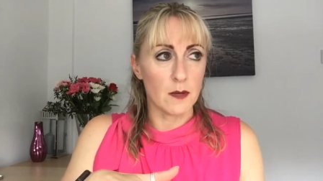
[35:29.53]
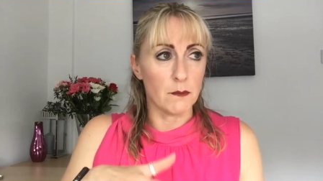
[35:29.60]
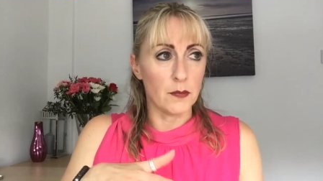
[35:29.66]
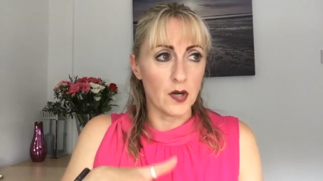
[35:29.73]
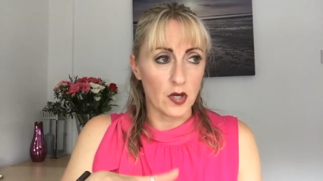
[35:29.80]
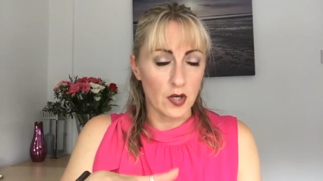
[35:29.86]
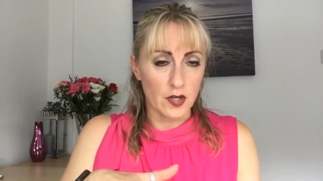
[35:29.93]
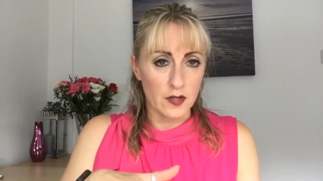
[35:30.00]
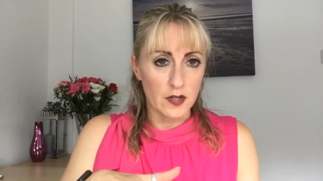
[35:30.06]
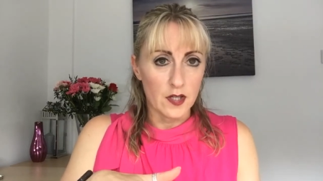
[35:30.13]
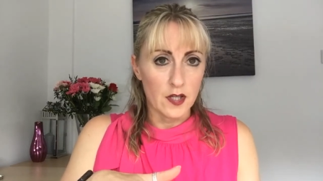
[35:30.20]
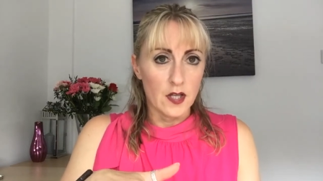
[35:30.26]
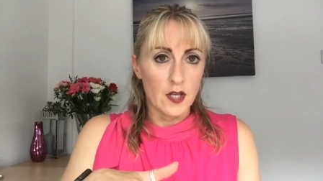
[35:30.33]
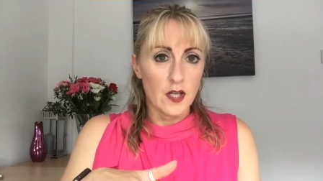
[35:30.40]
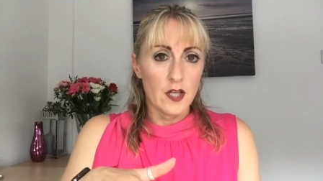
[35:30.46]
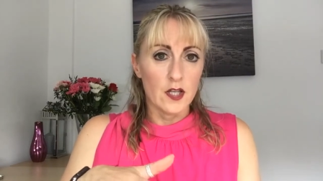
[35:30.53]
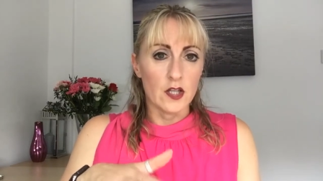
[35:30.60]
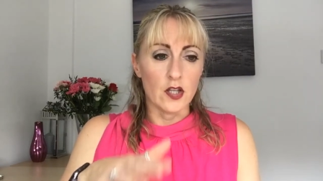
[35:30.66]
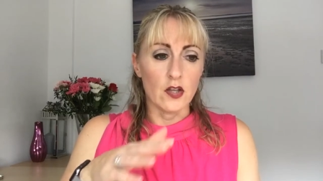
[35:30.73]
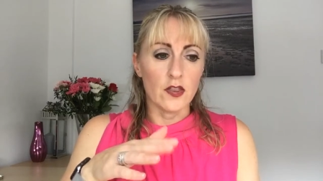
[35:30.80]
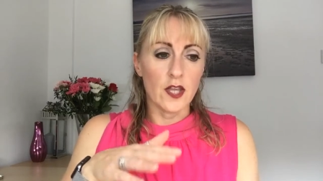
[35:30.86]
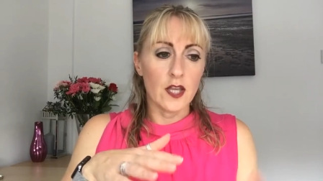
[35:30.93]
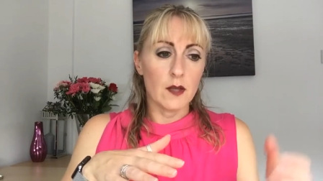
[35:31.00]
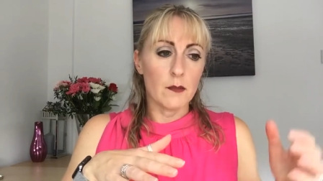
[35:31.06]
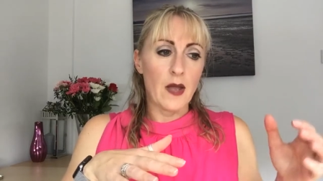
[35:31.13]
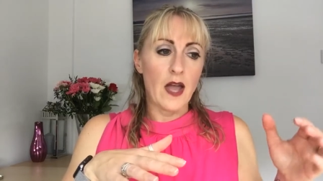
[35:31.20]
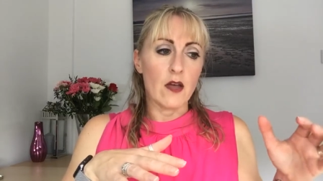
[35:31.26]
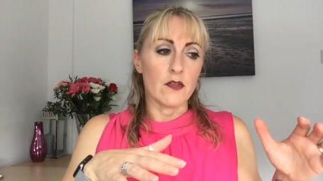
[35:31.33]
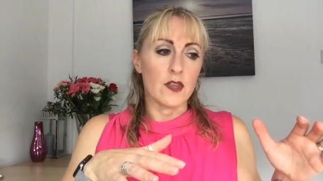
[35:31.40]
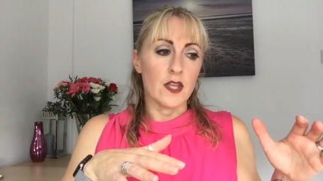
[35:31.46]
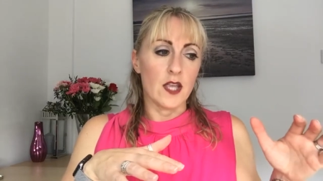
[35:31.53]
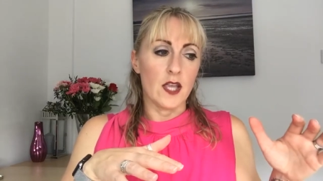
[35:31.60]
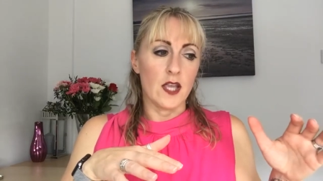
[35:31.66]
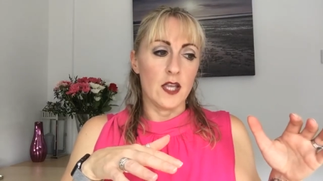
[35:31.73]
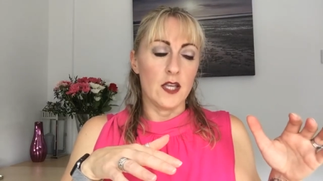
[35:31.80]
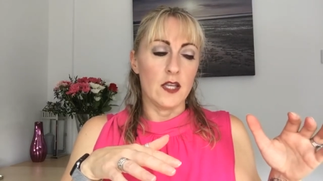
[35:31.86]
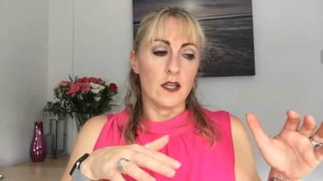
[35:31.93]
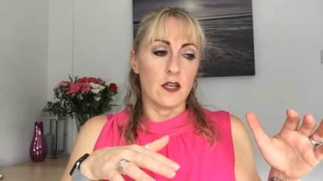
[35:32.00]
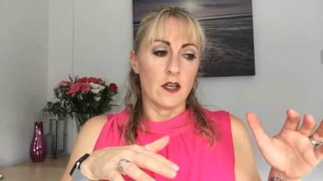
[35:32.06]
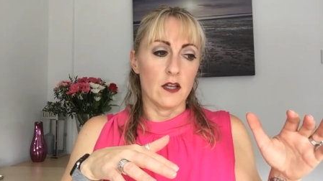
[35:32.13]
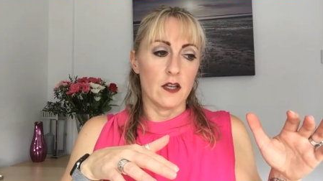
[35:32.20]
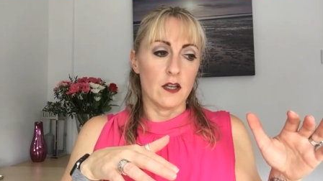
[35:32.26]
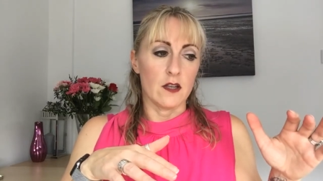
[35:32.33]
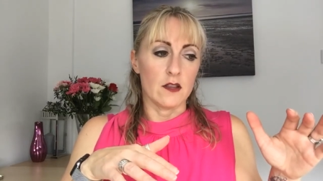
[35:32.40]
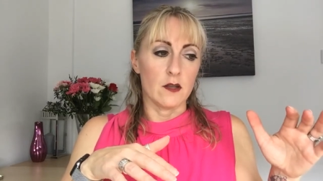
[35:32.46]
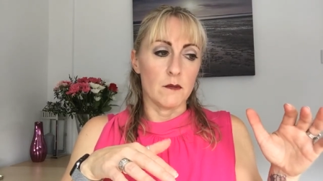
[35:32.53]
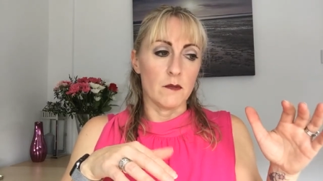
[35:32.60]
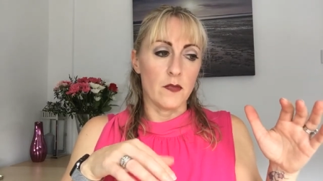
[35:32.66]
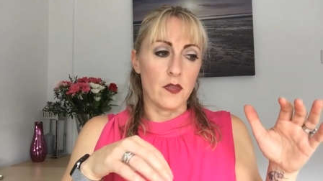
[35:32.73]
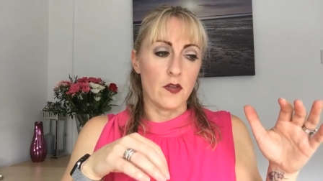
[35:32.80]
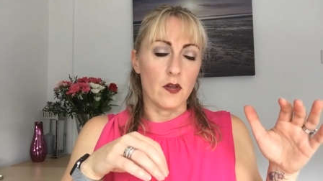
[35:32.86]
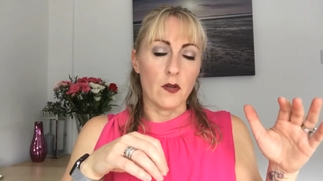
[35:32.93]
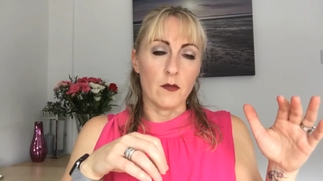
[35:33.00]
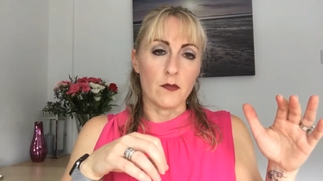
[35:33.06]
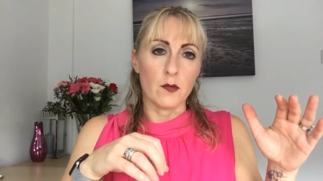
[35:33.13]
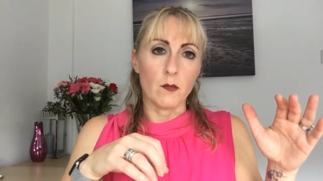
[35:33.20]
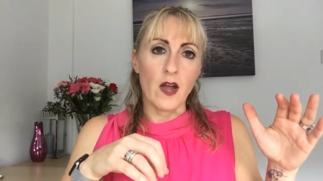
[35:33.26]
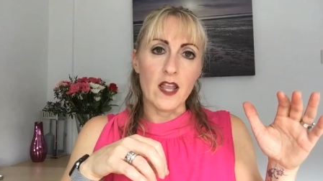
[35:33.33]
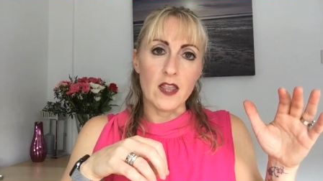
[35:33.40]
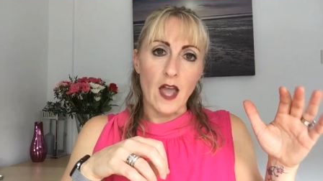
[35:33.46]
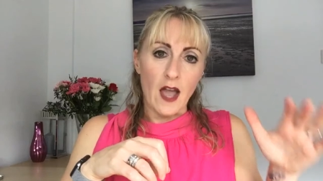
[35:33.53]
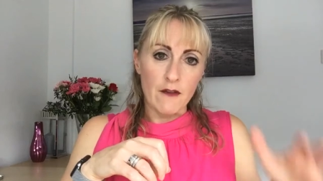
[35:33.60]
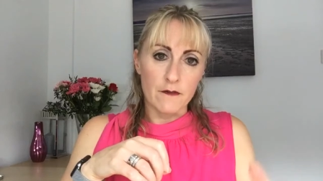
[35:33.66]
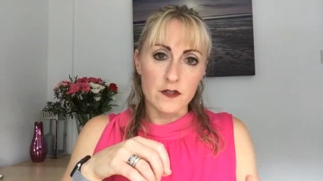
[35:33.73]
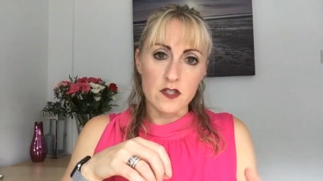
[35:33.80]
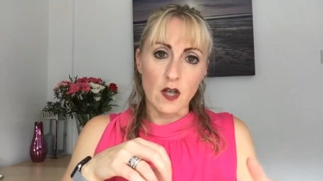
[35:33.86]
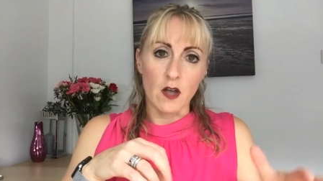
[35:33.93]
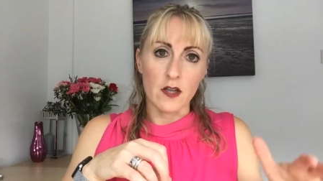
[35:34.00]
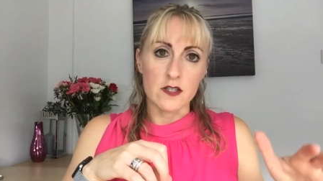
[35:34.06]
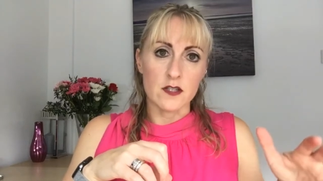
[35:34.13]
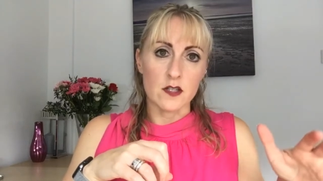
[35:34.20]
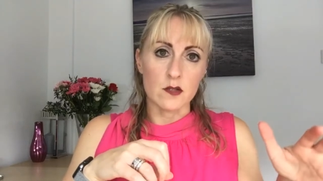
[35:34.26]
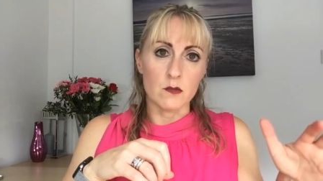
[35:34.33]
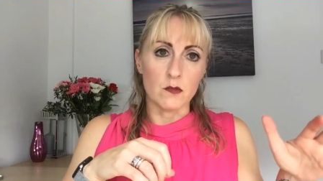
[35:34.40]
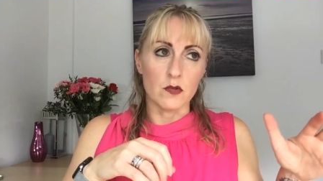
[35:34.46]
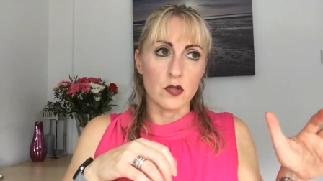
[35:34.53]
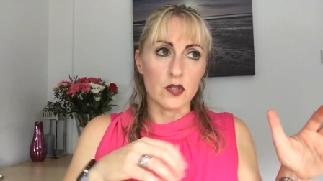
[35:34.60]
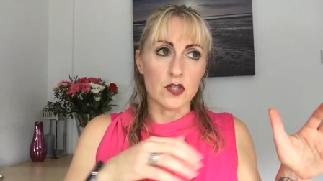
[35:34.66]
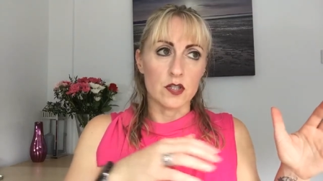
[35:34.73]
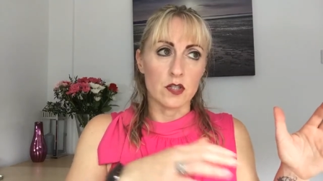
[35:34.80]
But you think about the way that advertisers would